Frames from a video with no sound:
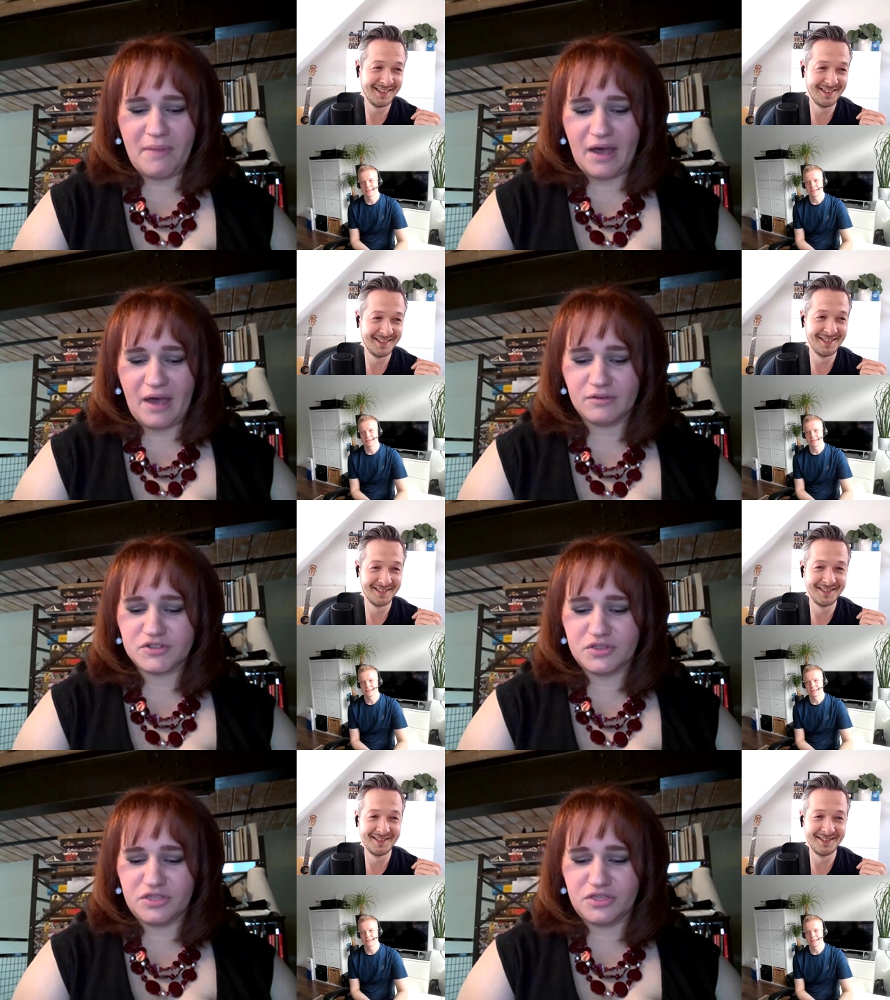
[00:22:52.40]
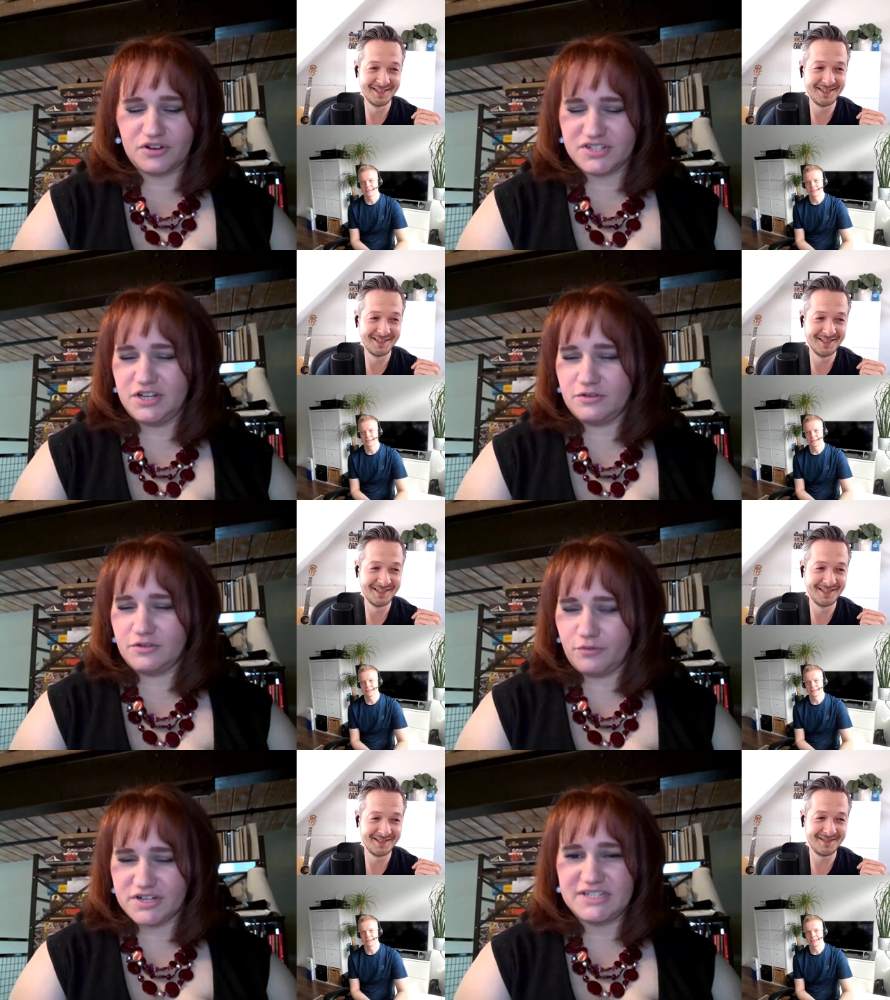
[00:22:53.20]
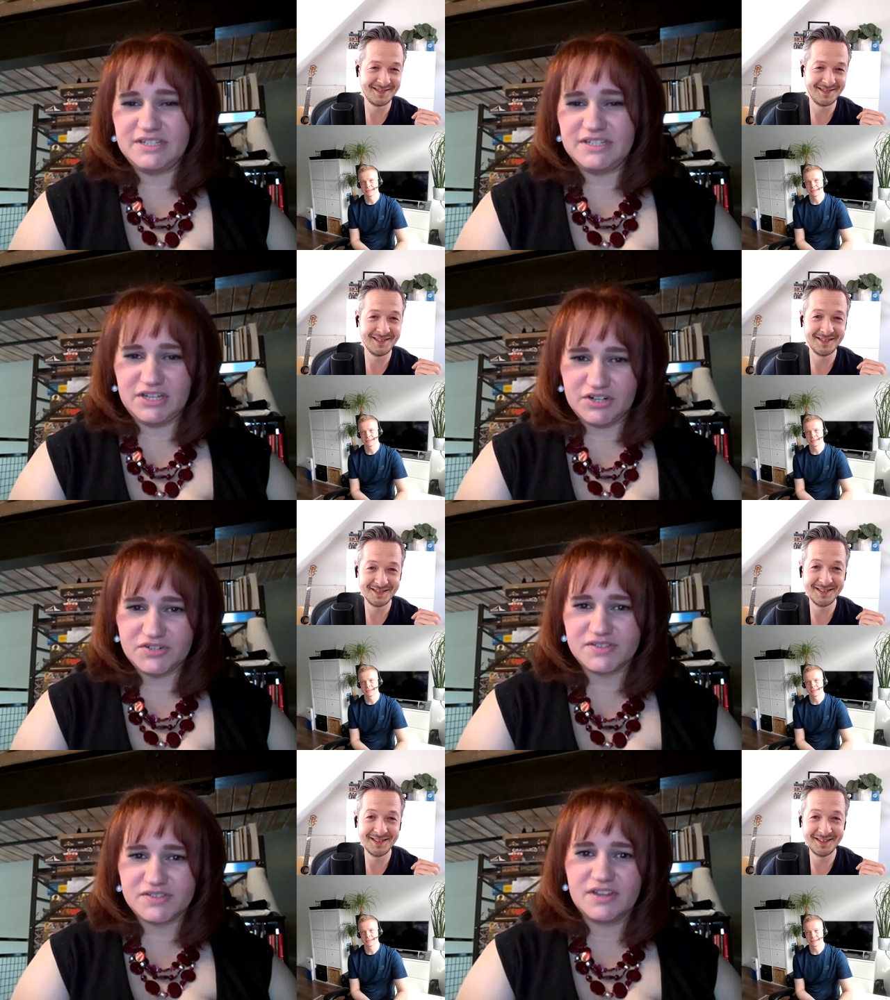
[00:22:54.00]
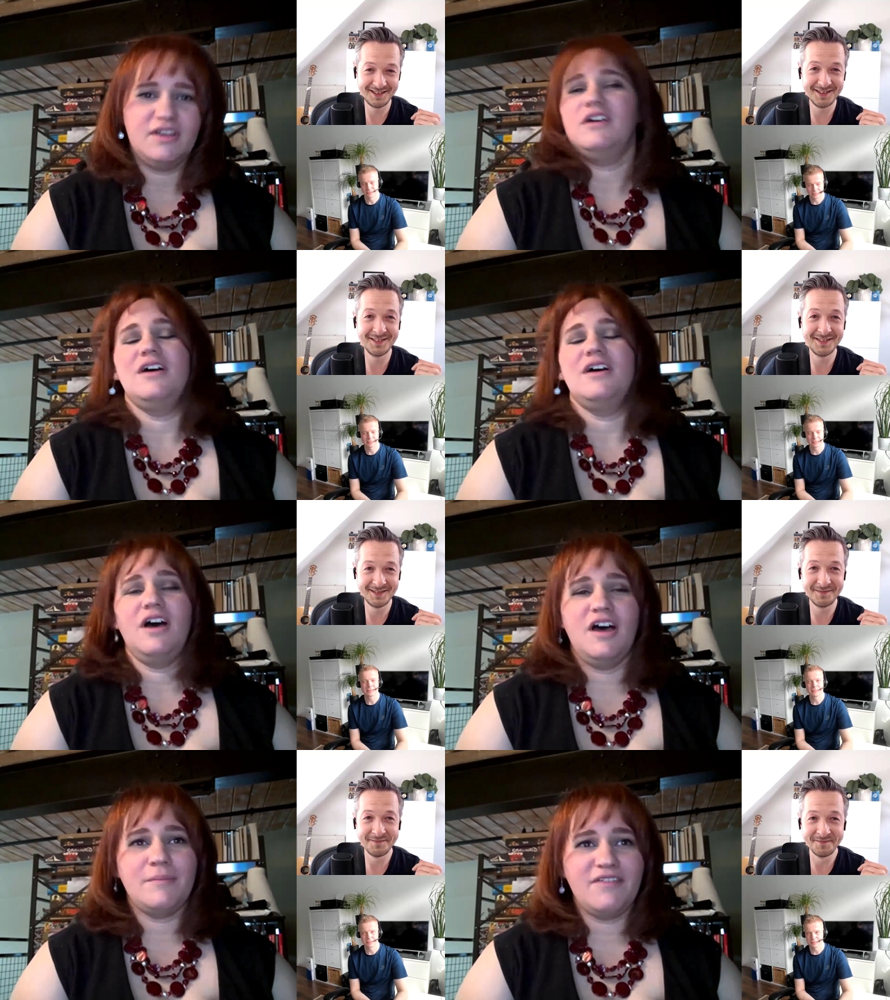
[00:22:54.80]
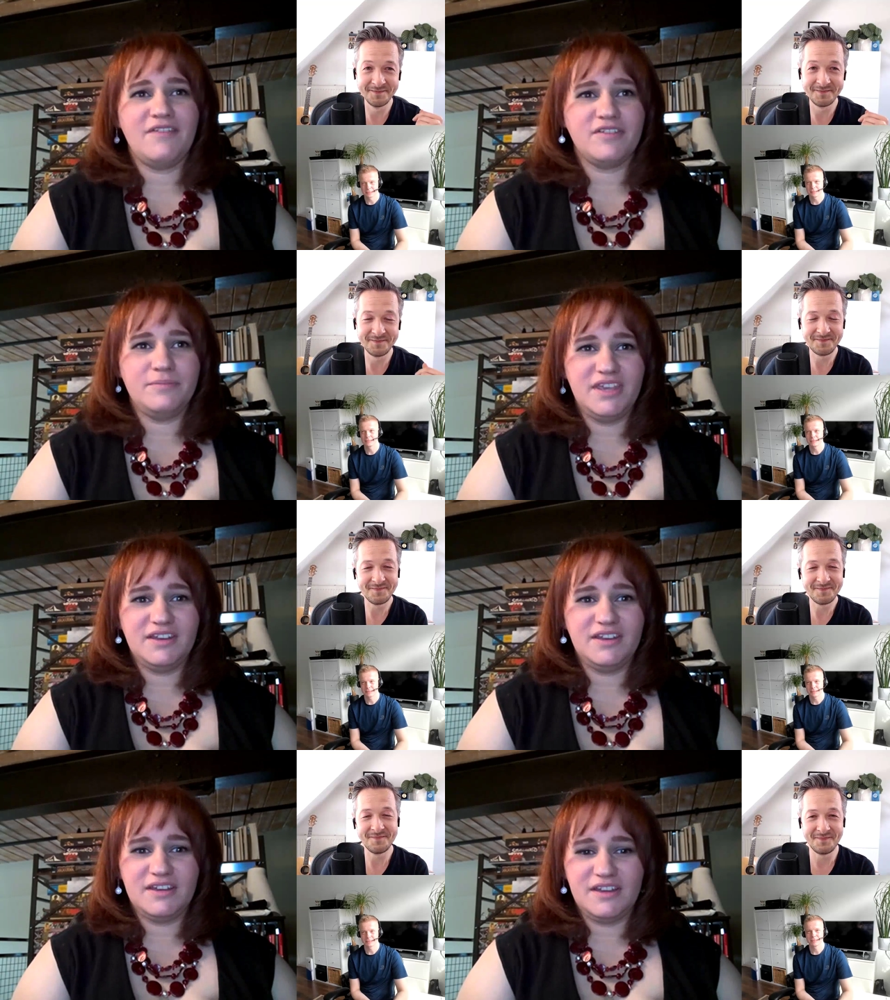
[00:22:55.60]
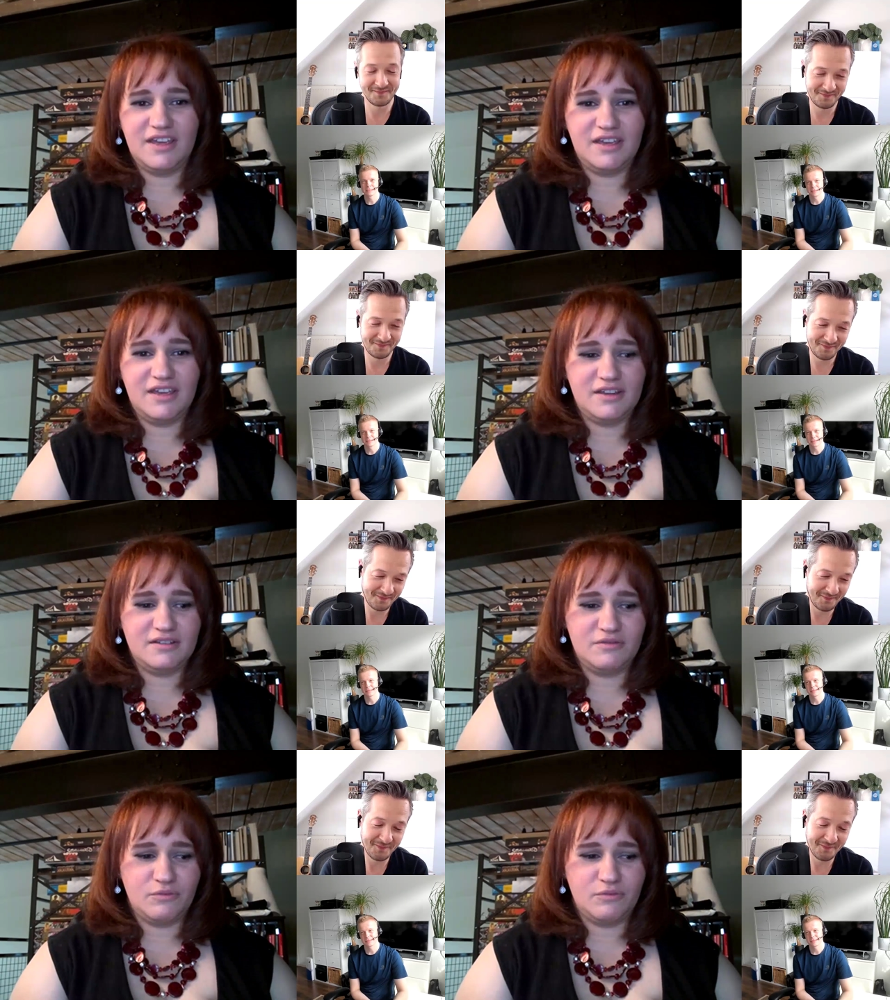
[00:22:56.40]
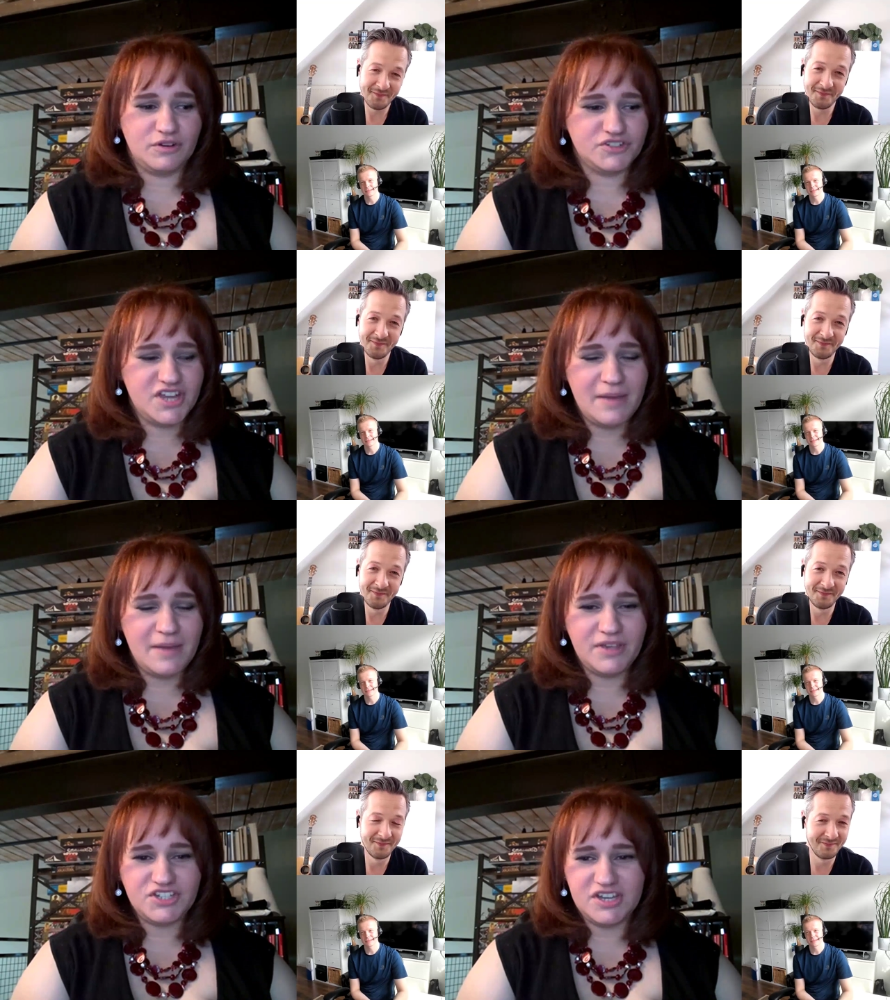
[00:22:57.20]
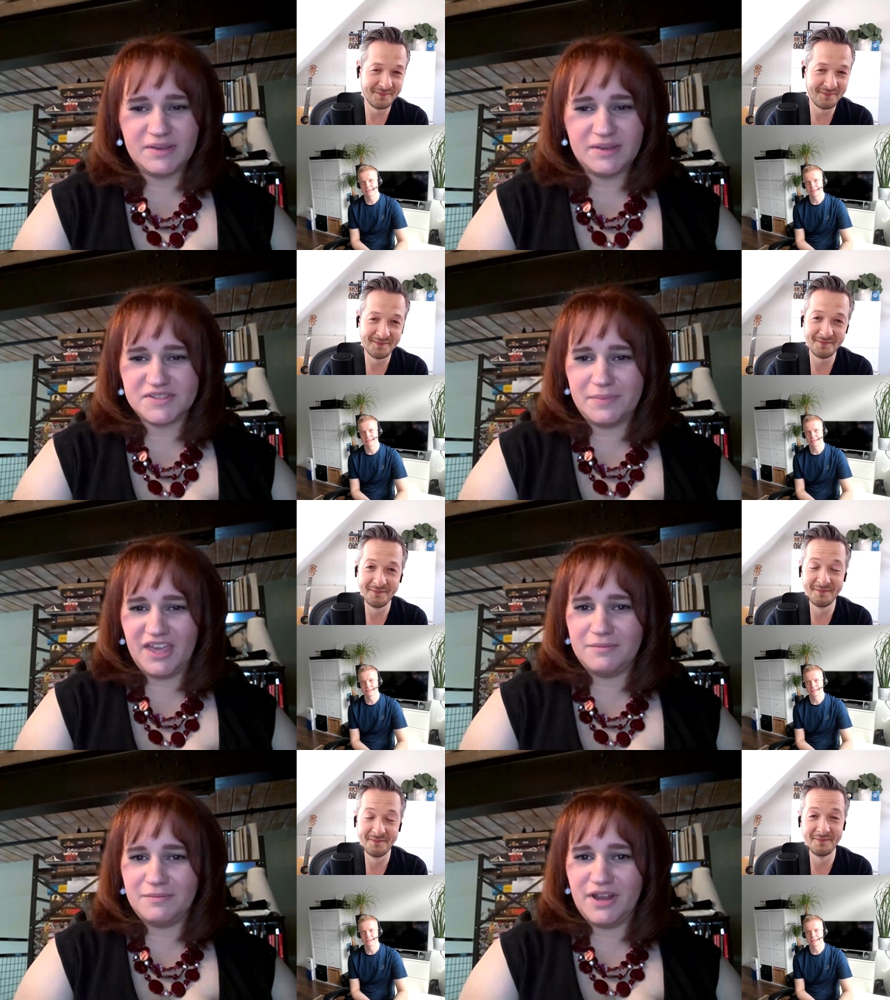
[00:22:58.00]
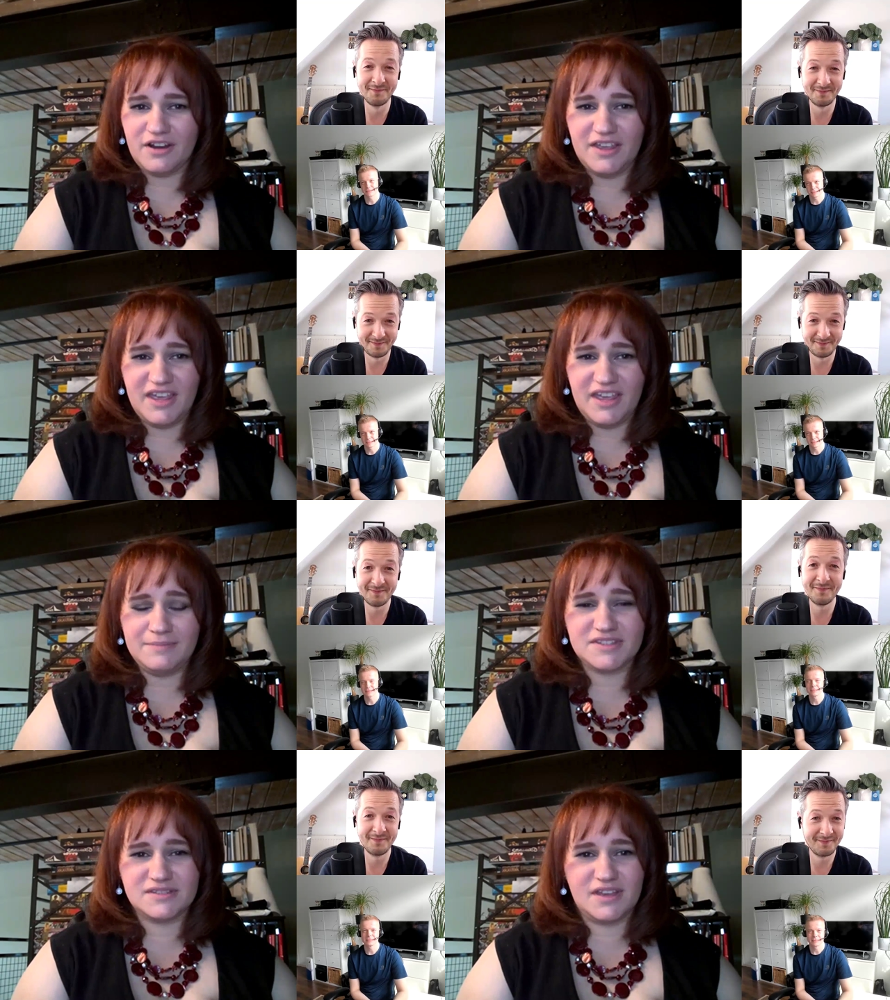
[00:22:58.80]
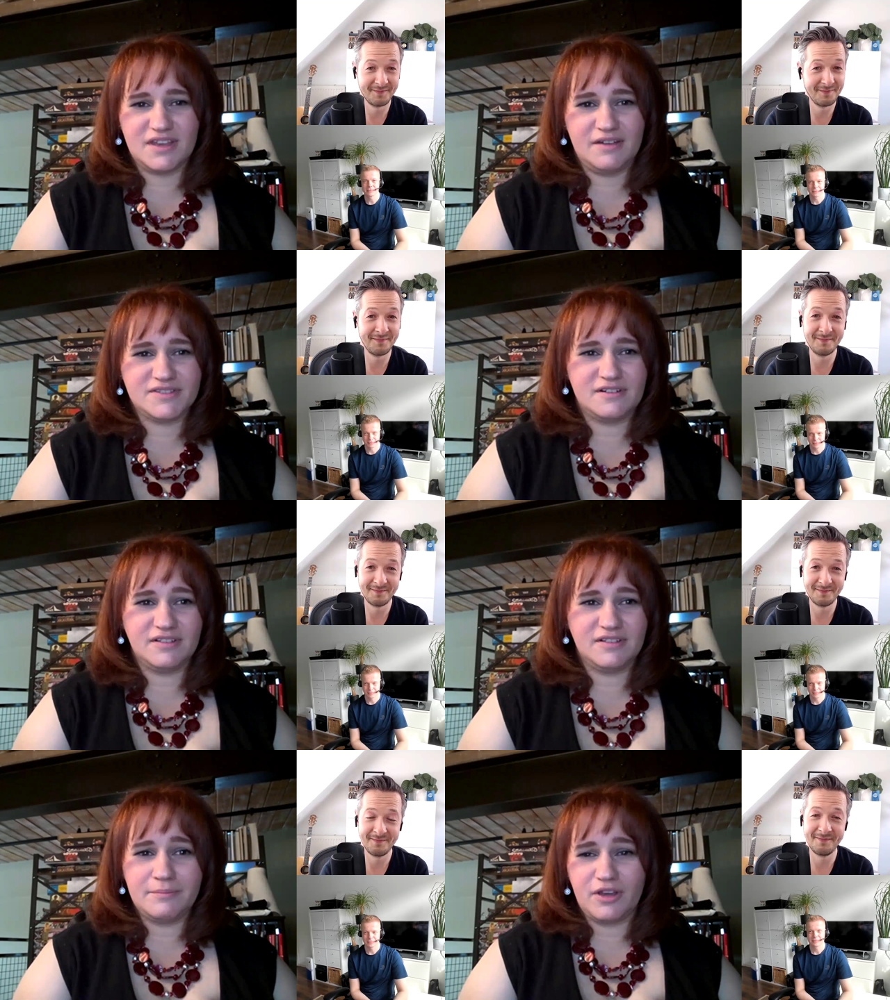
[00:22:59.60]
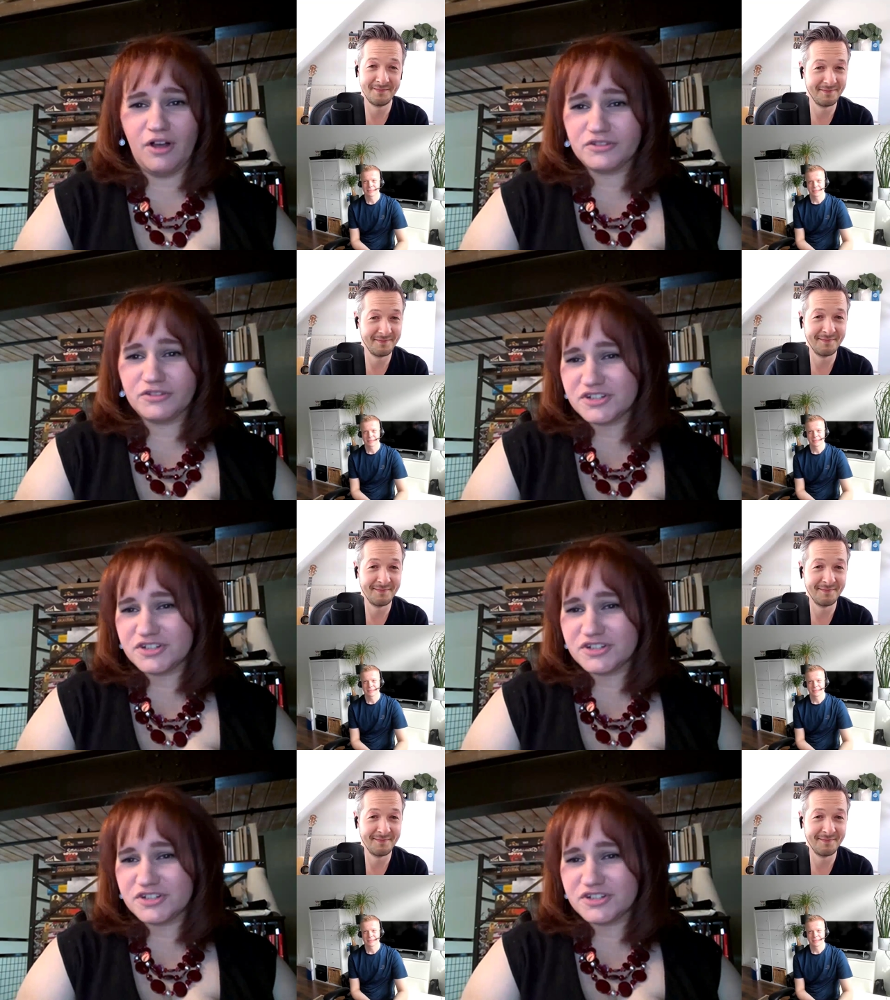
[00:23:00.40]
Speaker 1: for about thirteen or fourteen years. Um, I've competed in world championships, Pan American Games. I was an Olympic